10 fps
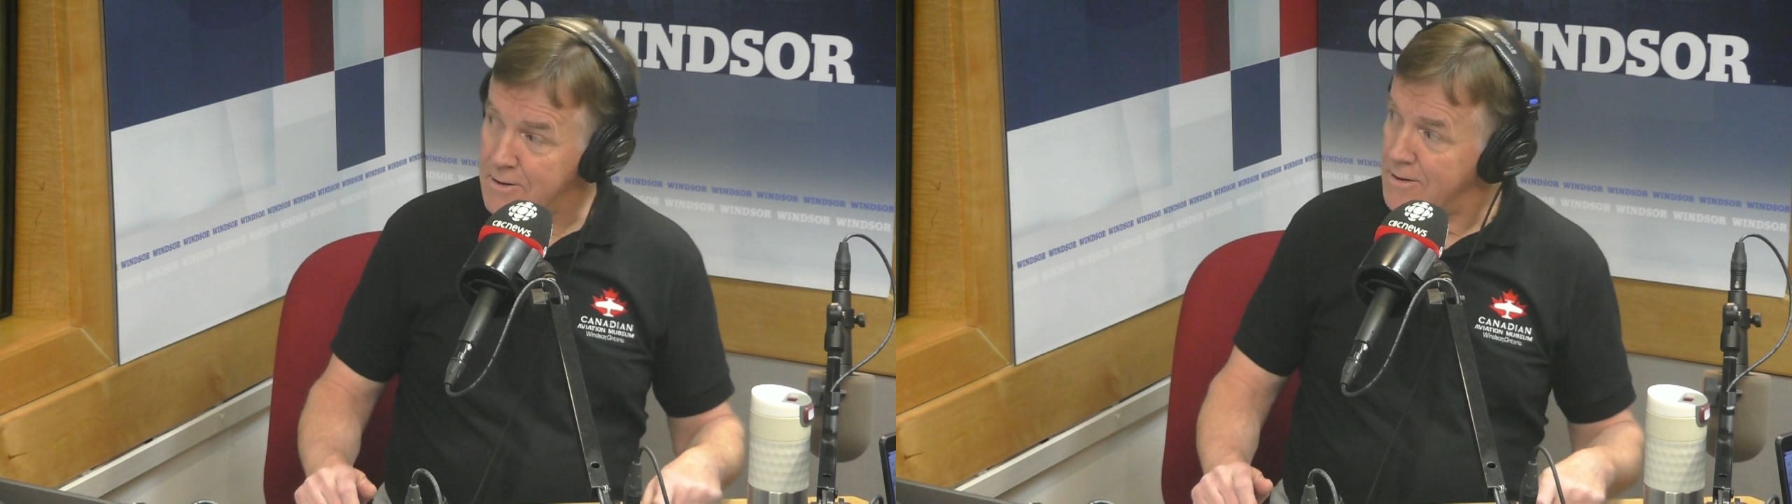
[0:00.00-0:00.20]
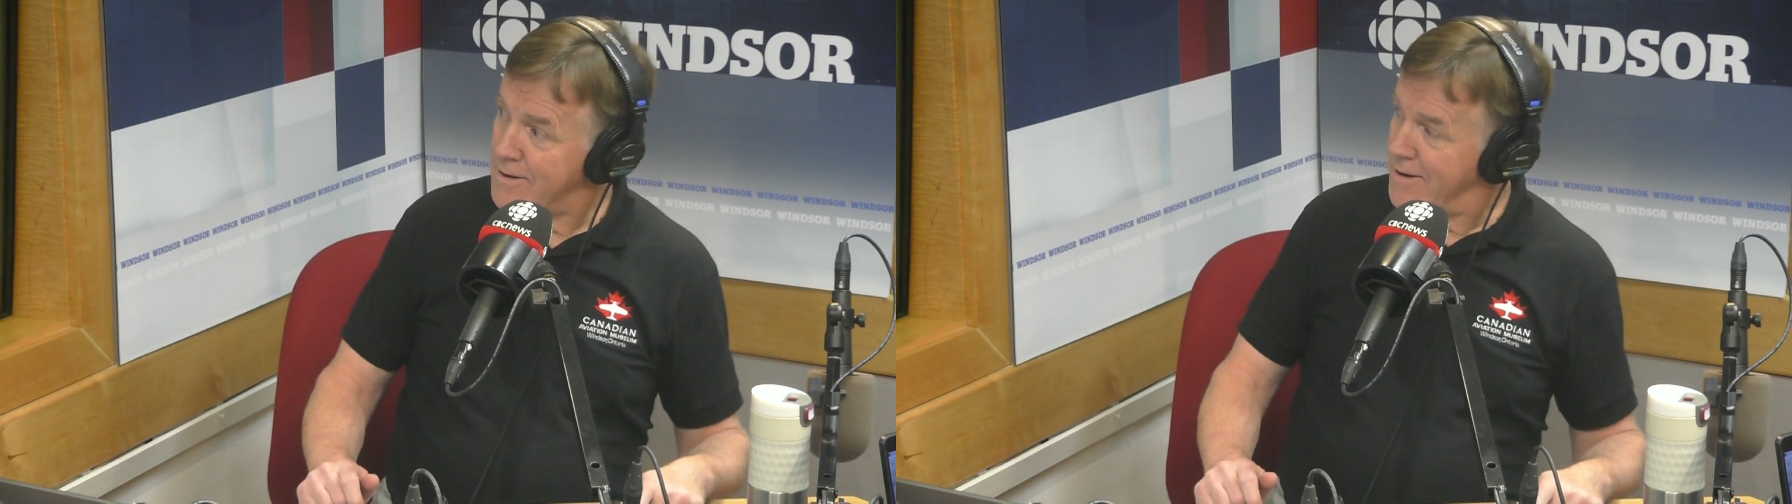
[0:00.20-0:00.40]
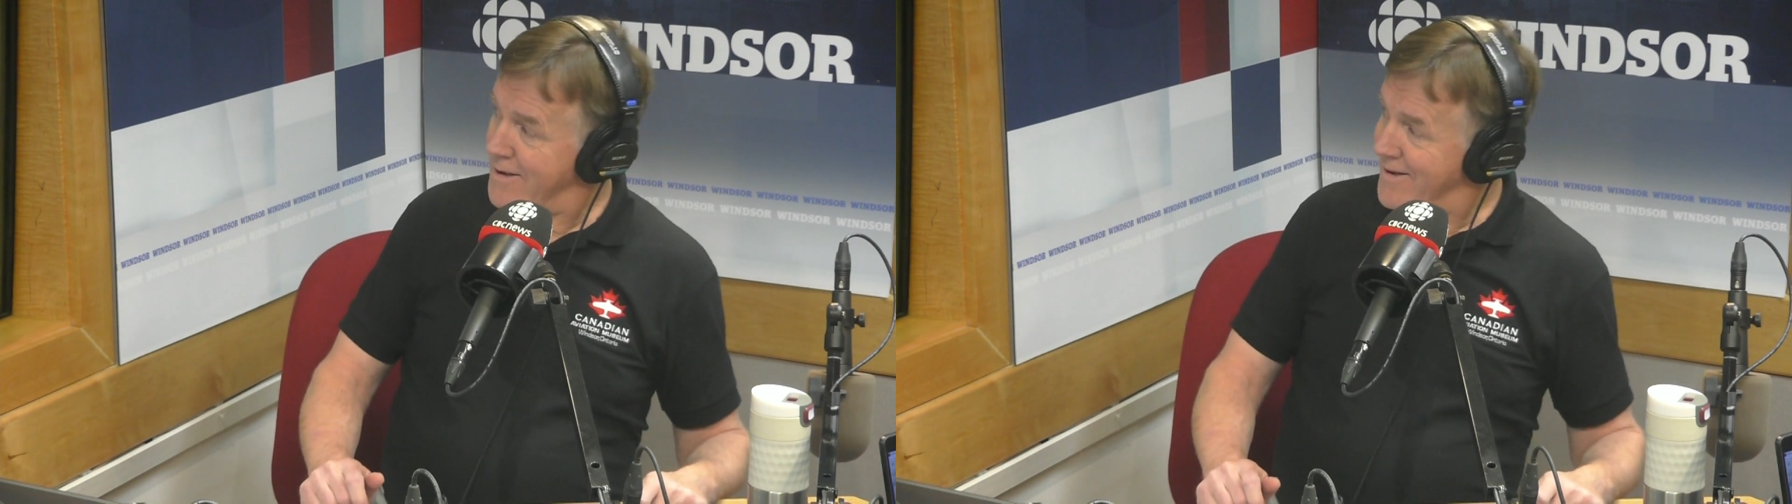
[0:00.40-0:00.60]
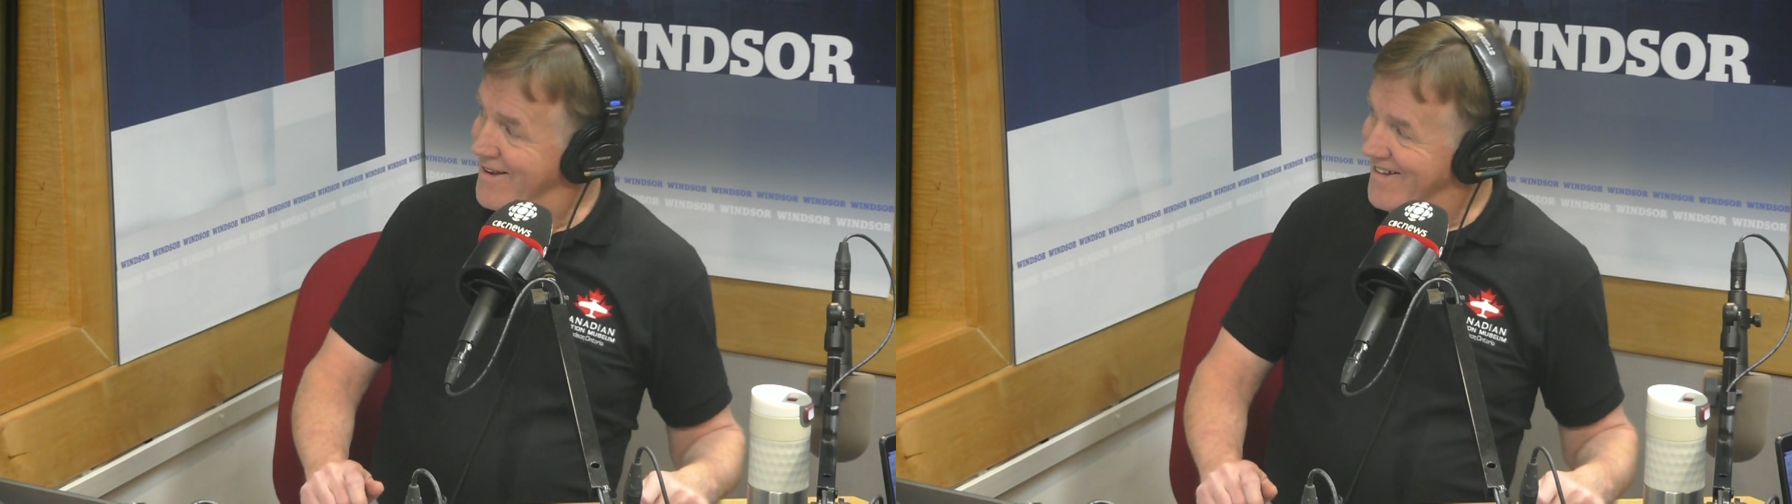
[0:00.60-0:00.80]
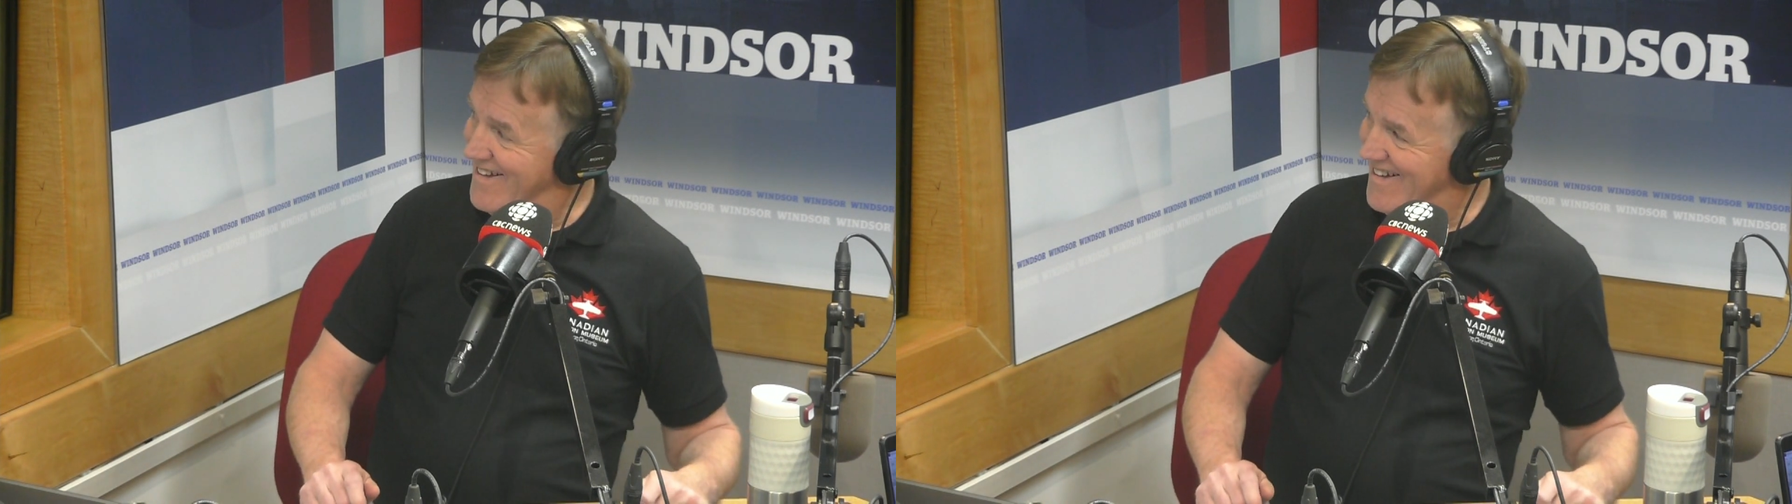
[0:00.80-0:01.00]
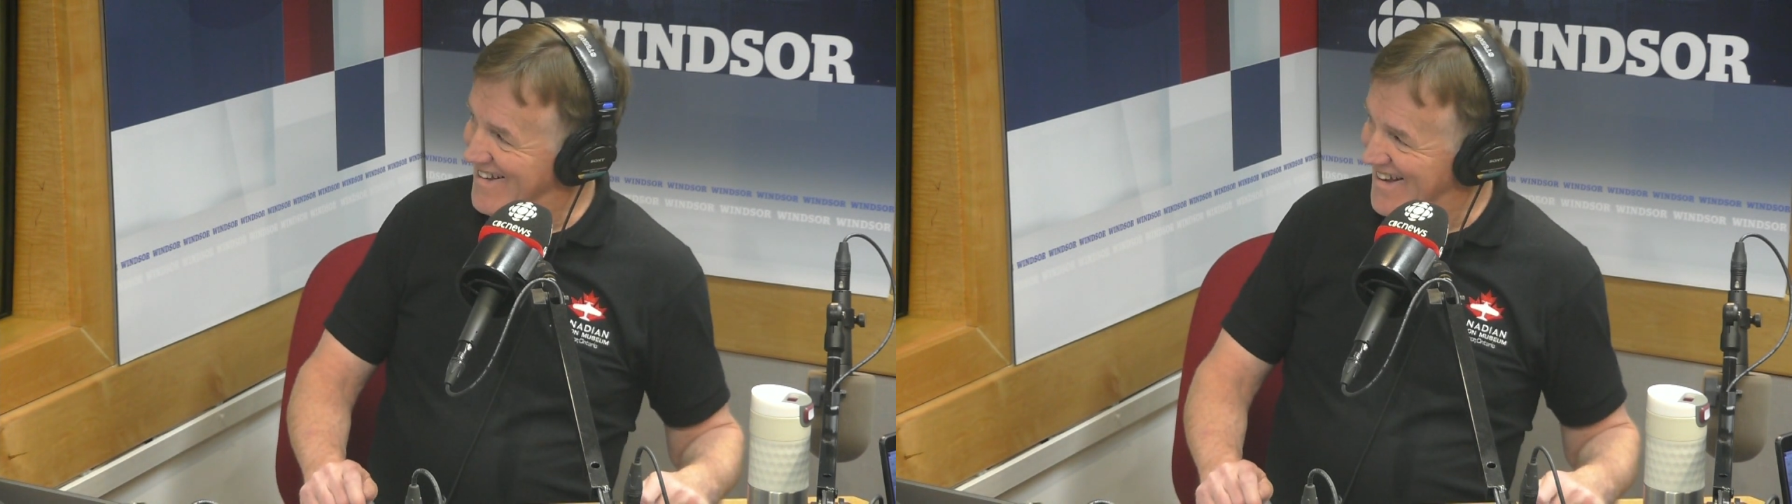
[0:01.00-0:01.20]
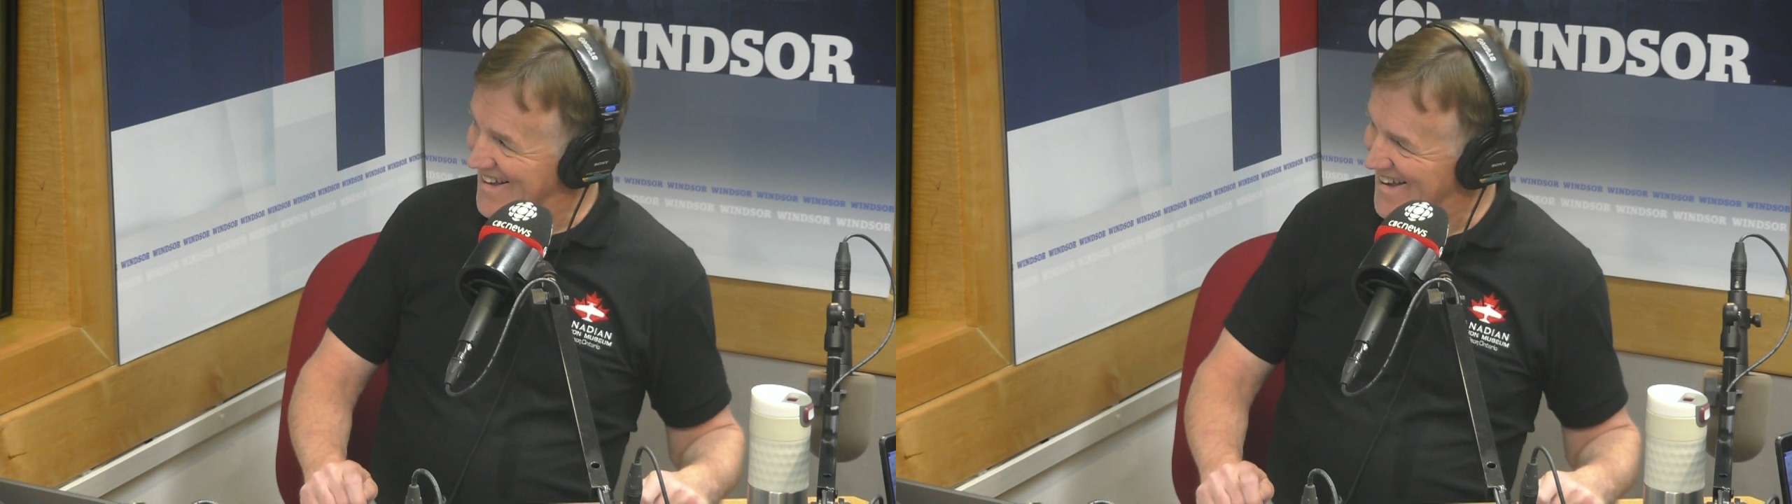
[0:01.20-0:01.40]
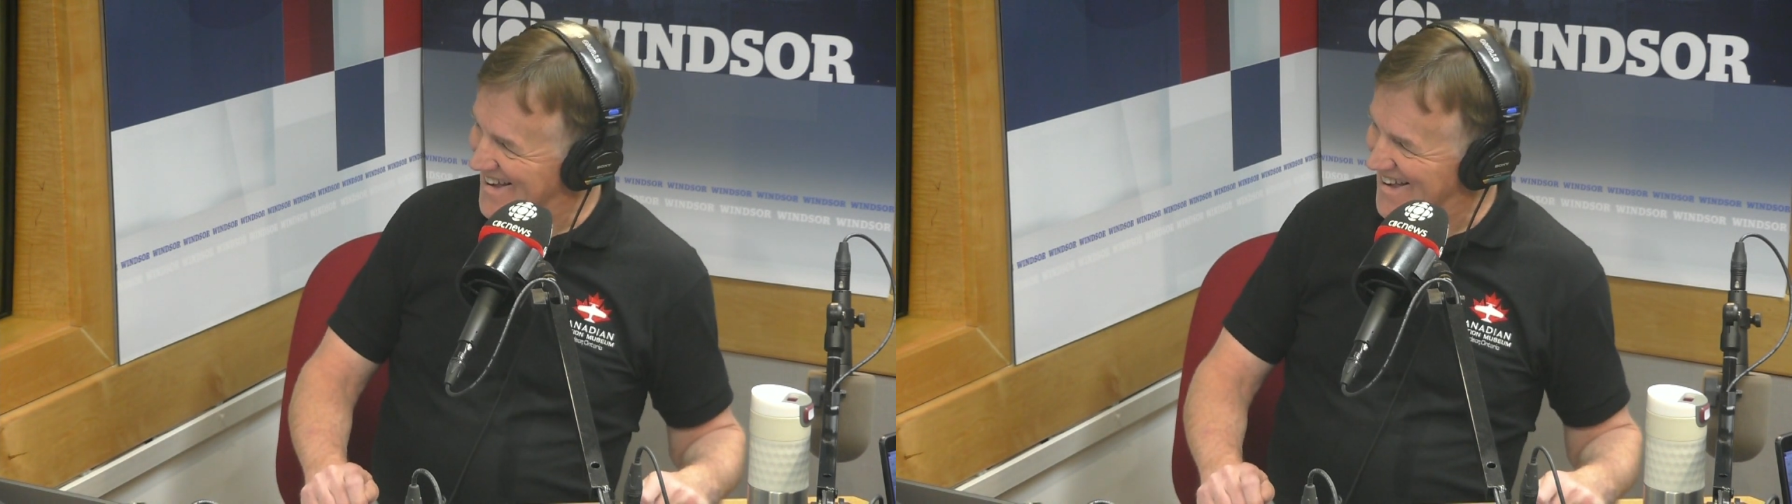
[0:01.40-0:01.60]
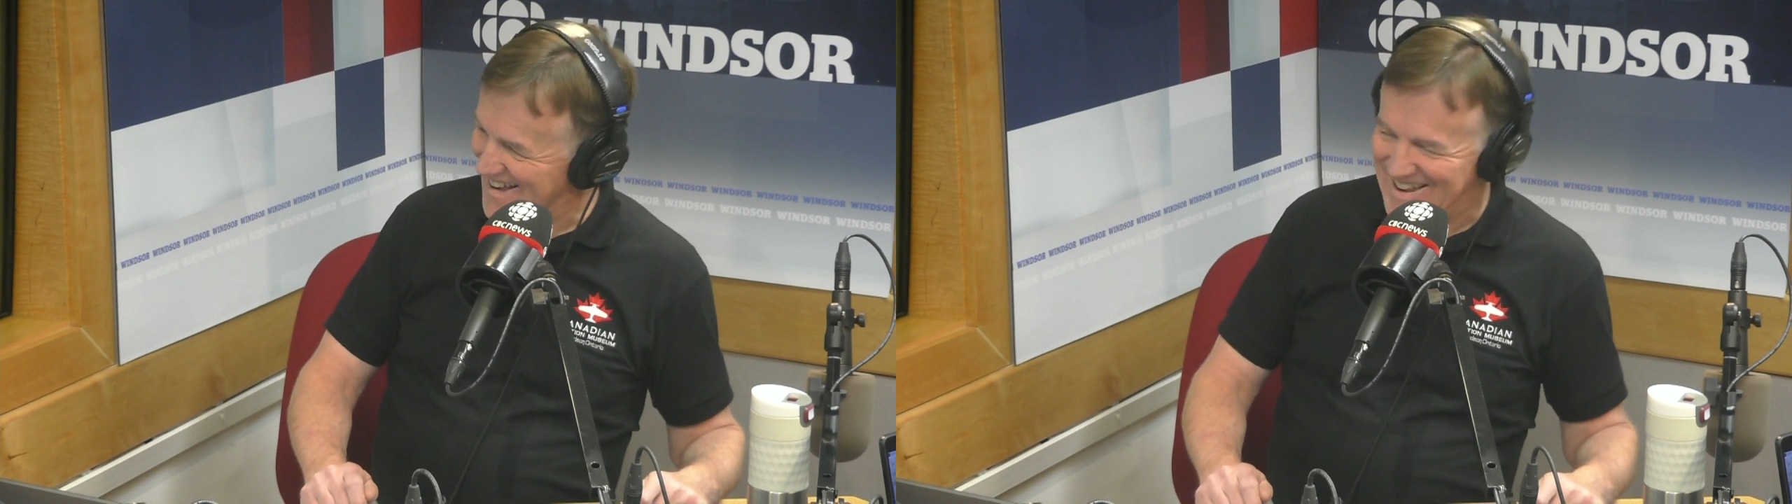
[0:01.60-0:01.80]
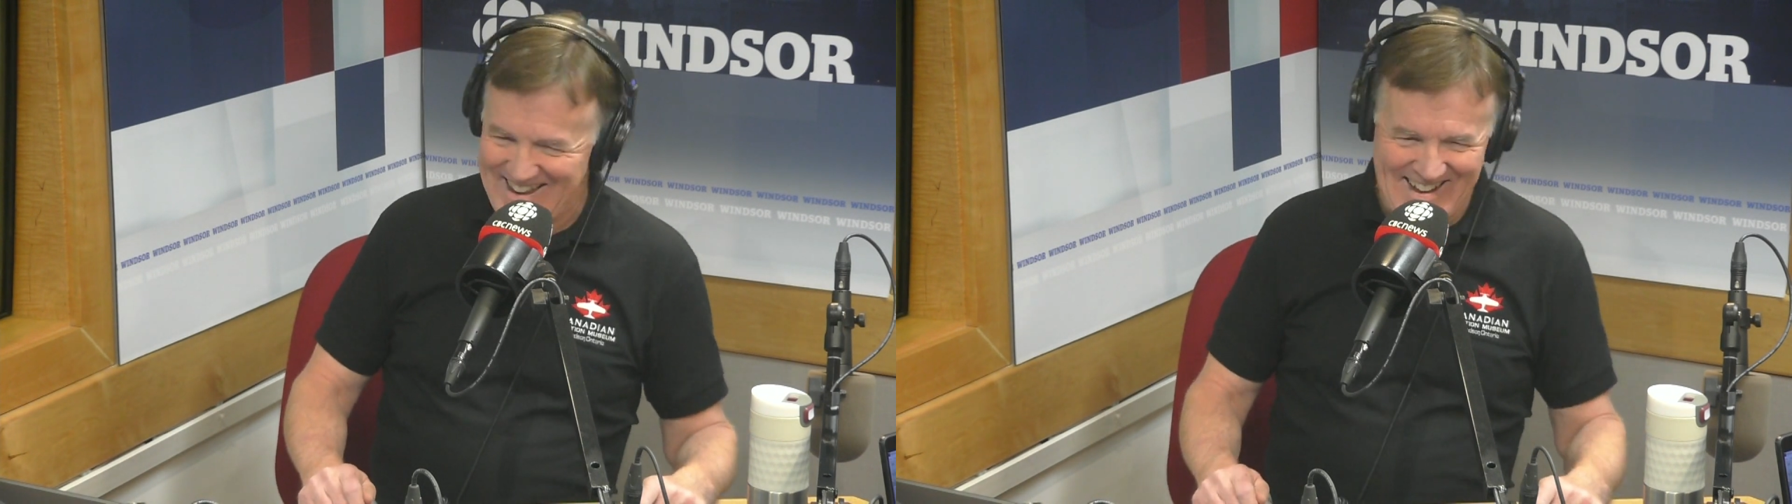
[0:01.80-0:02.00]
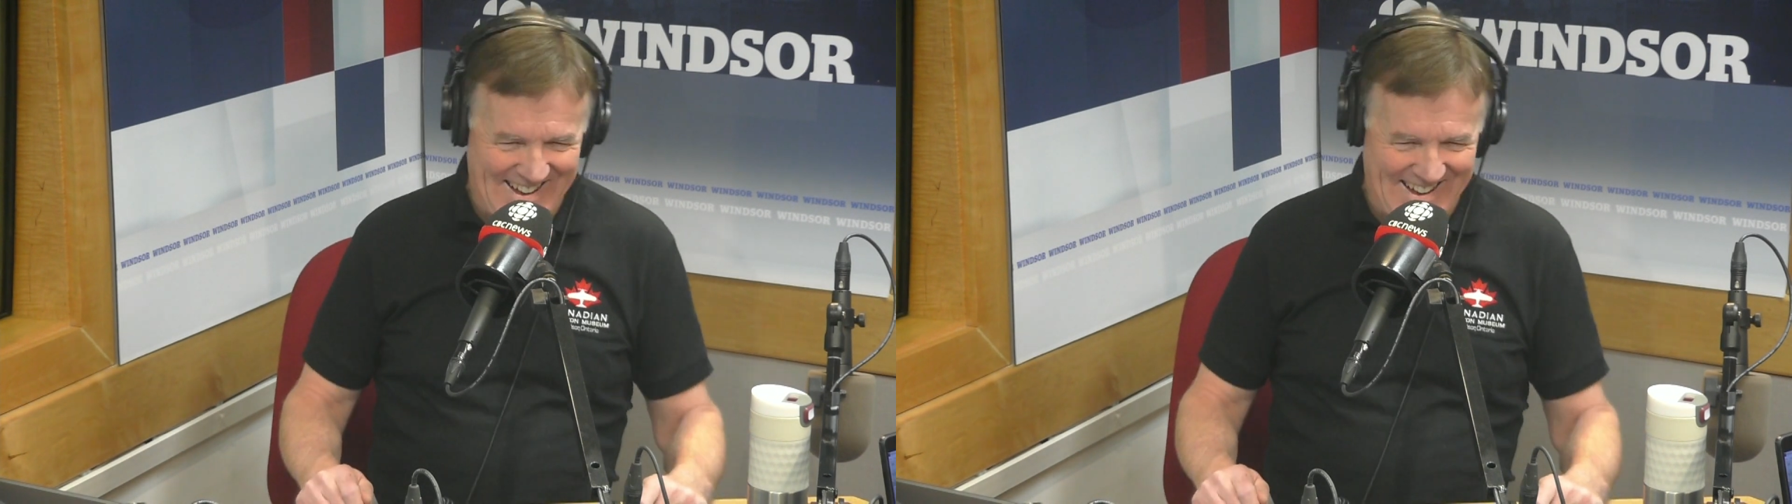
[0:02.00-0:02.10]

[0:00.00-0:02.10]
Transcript: Oh. Look